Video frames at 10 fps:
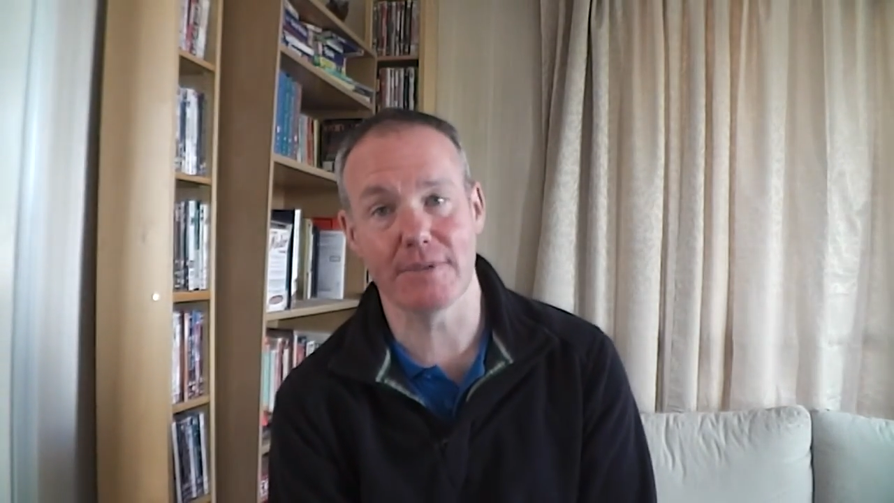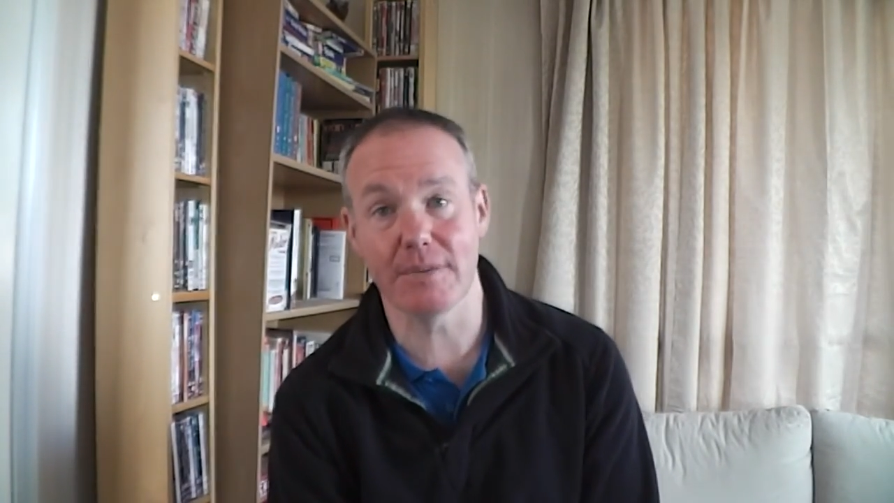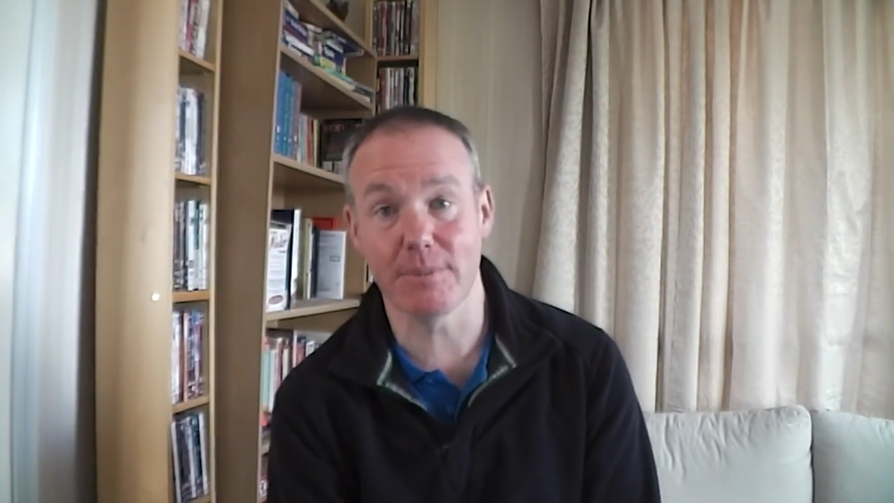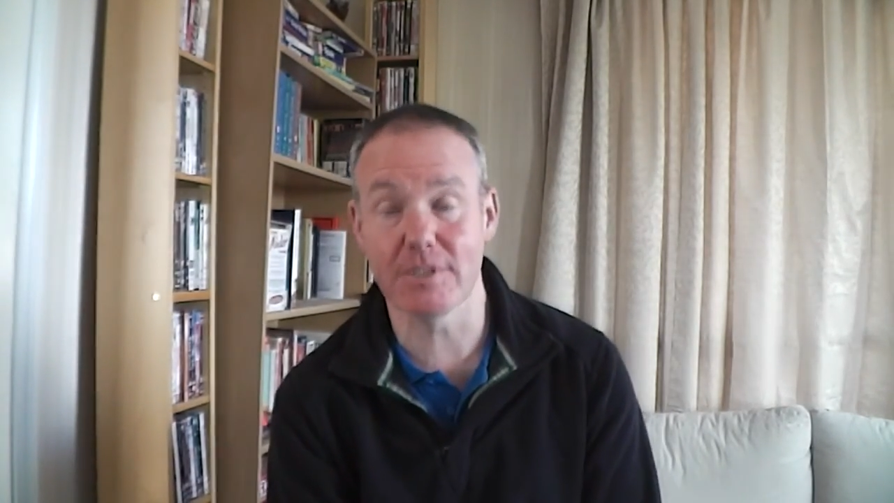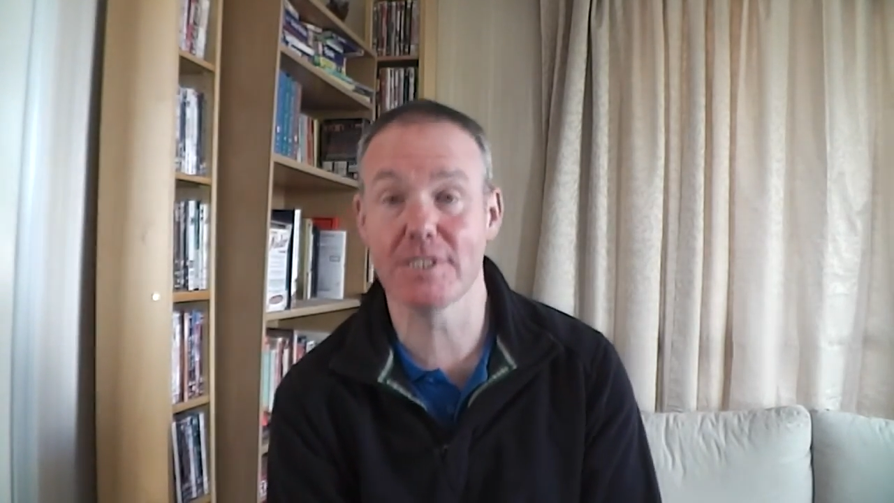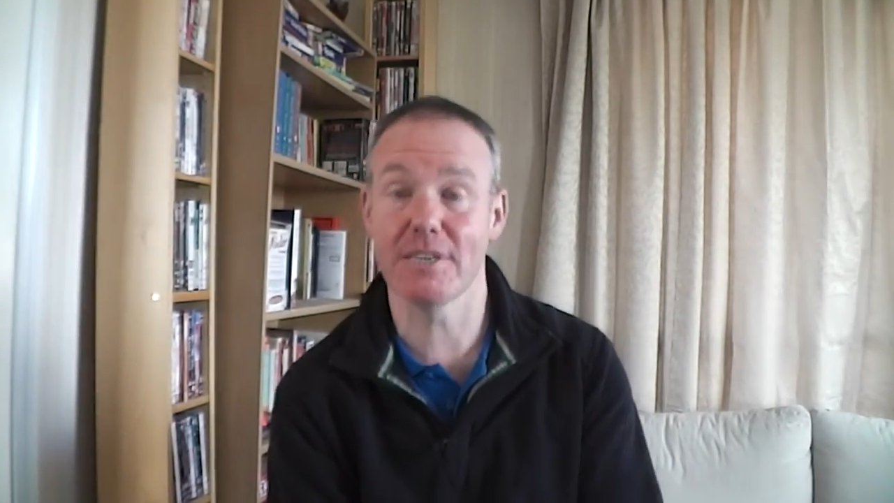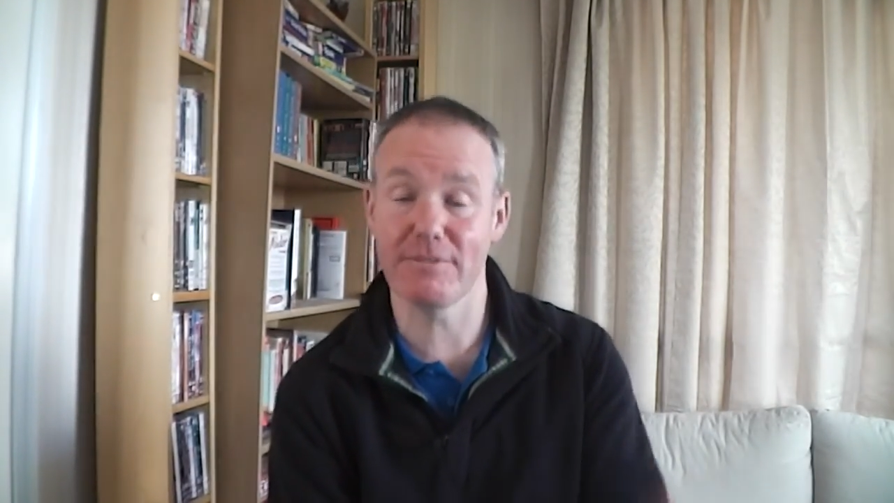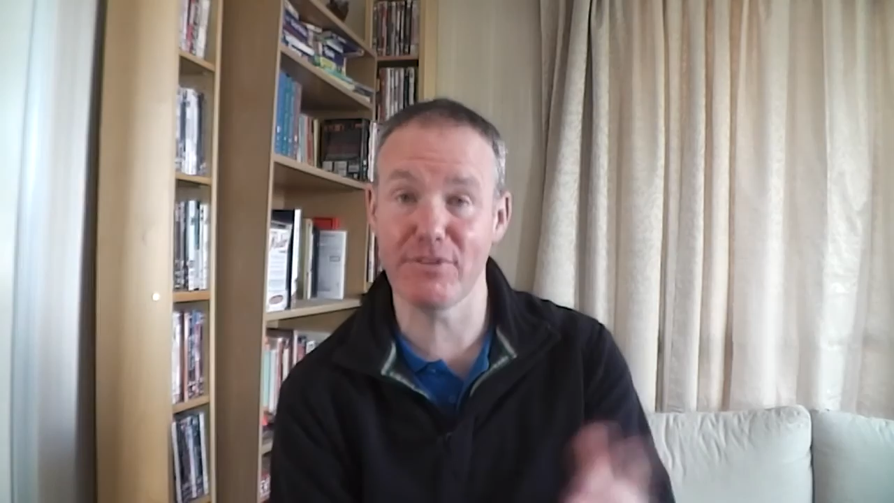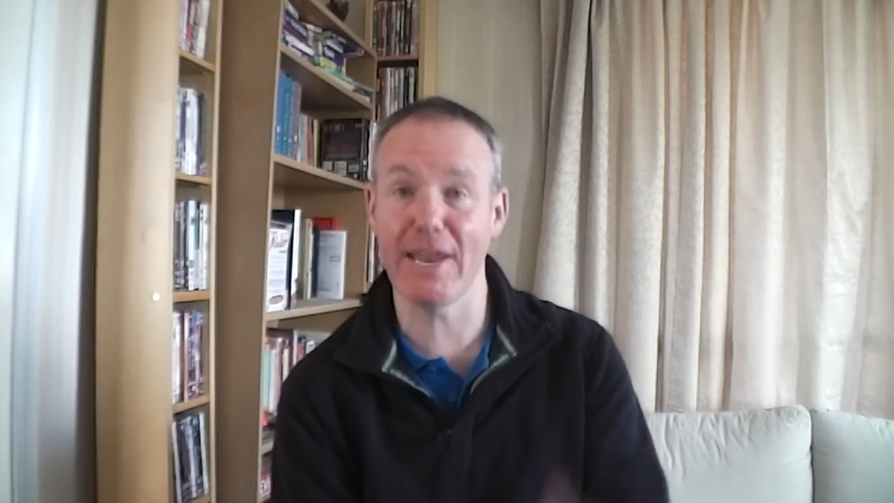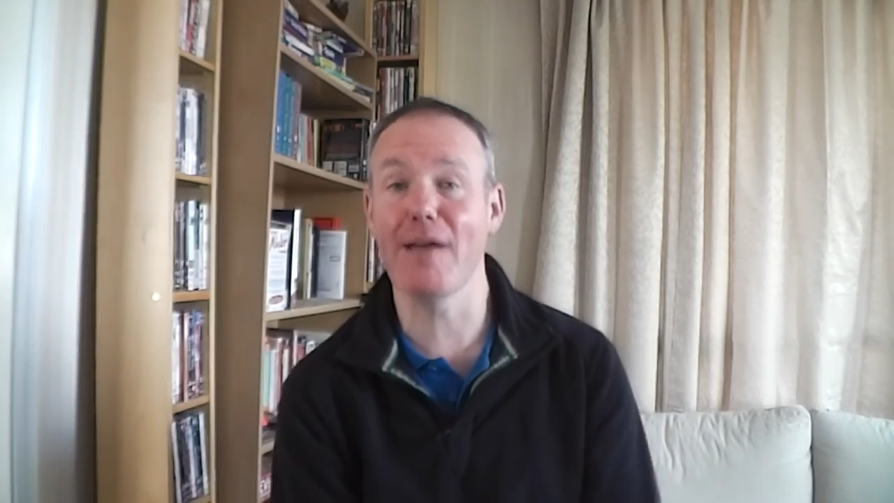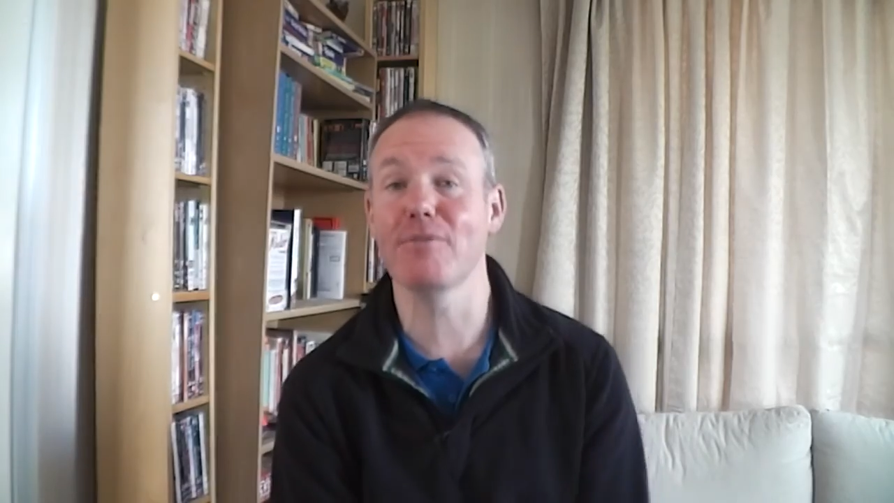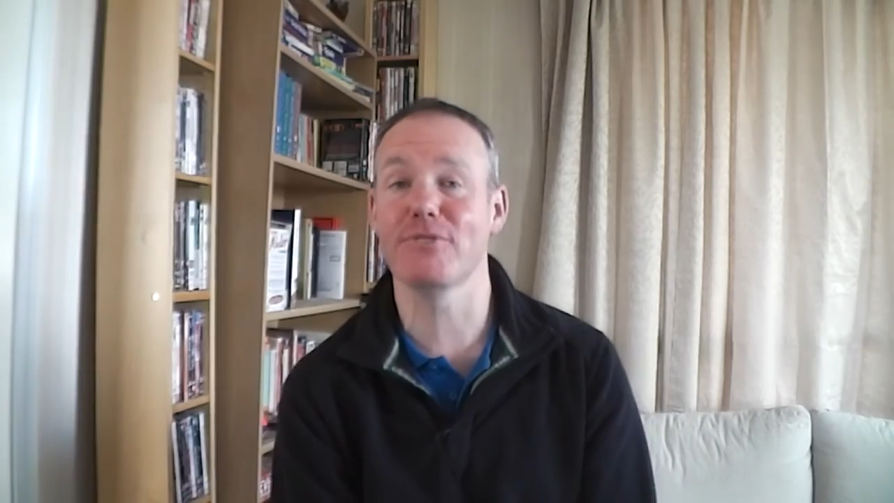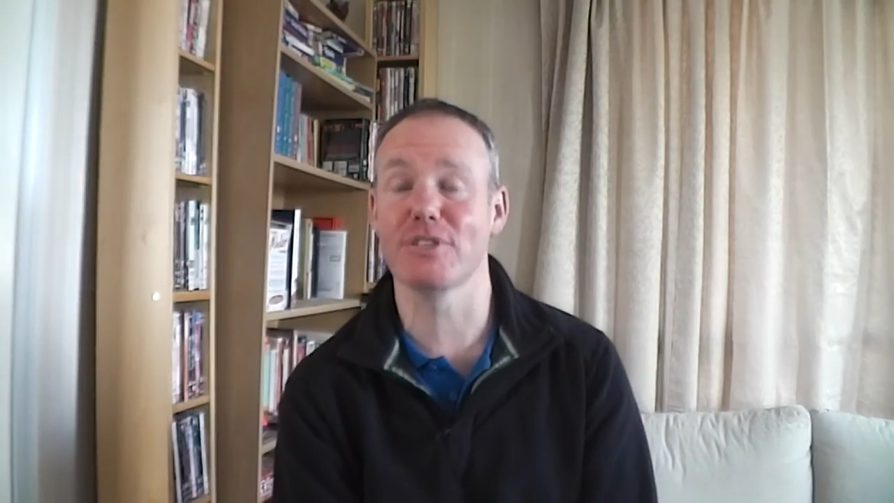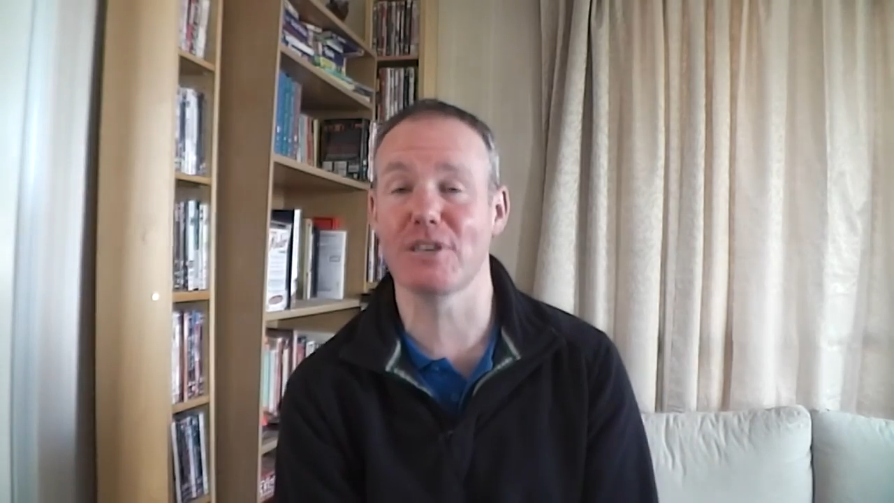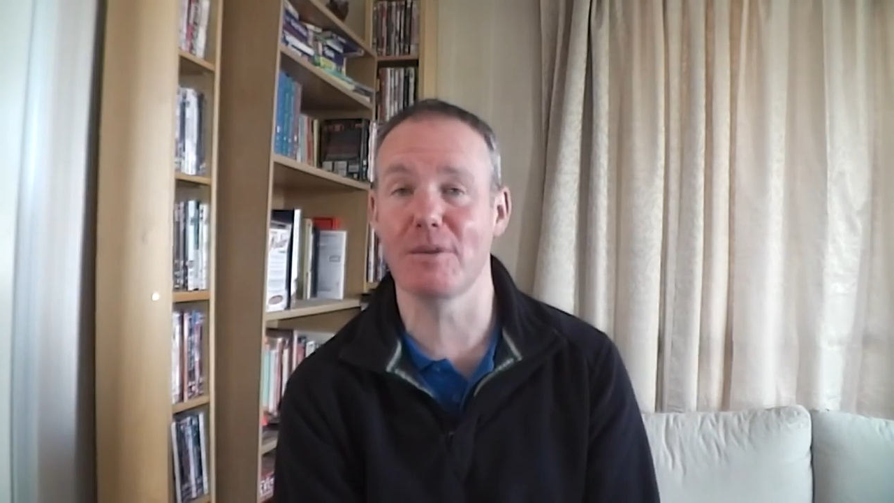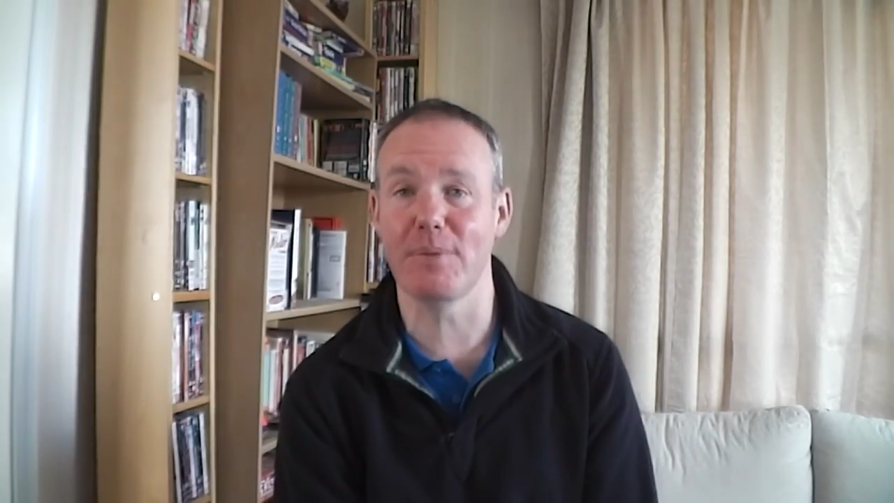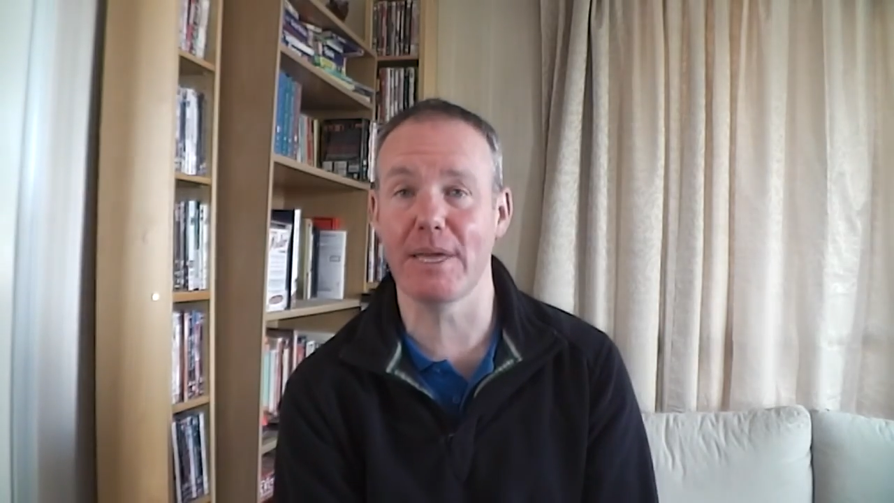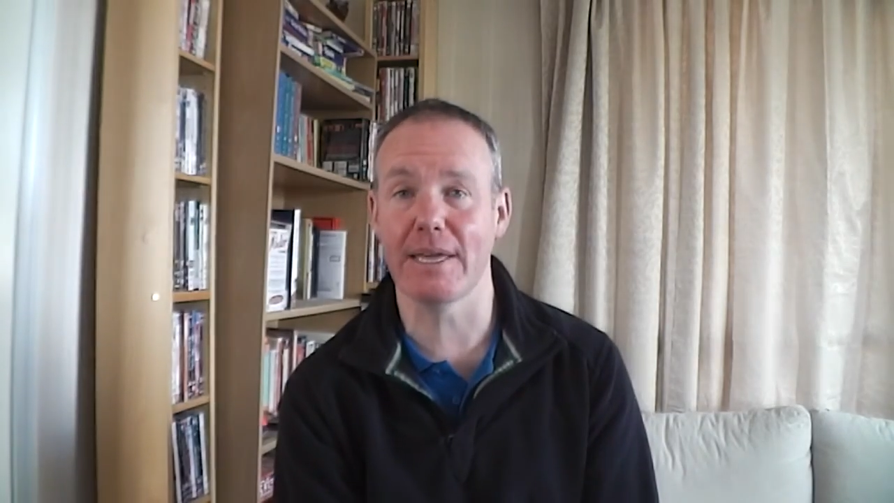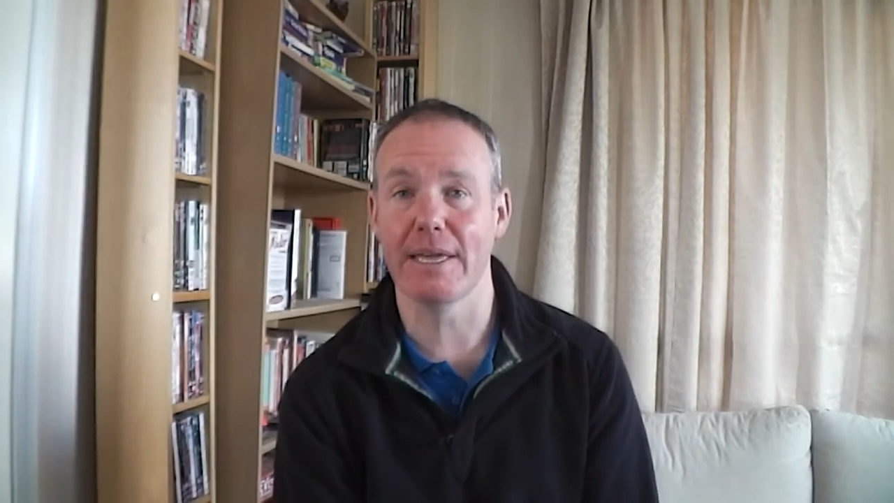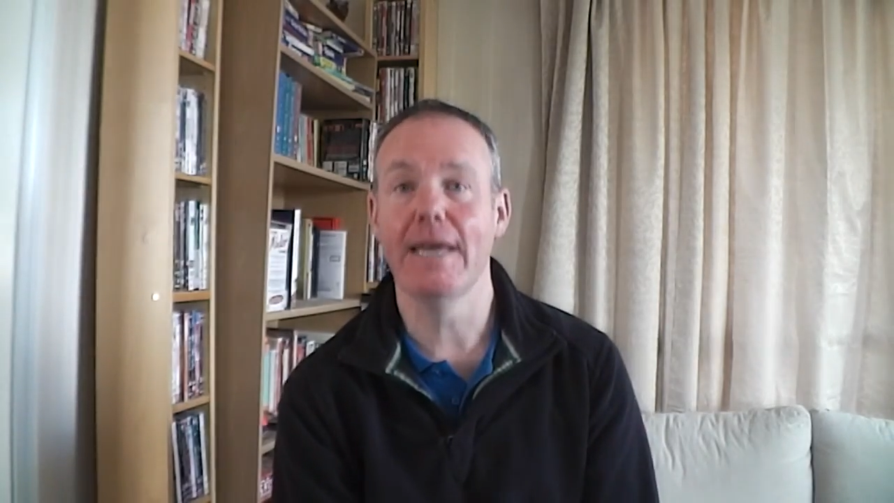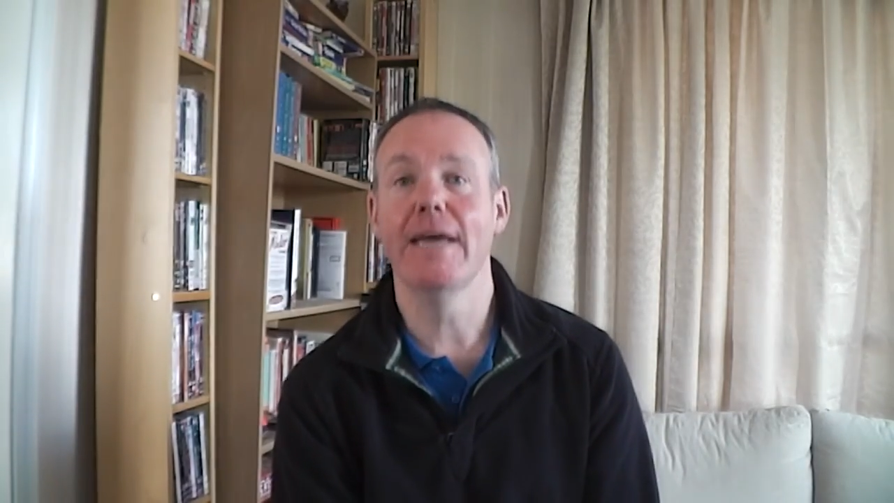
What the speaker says: But for now, for the time being,